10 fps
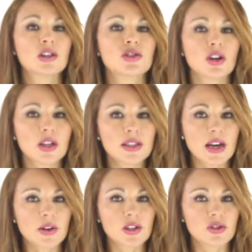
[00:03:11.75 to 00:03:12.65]
jot it
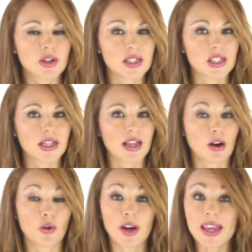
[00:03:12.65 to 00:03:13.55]
down in your
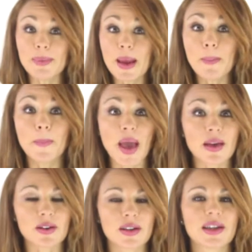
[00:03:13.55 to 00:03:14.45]
agenda, or even
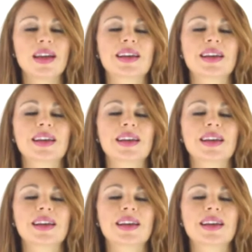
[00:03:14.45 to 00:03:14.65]
better,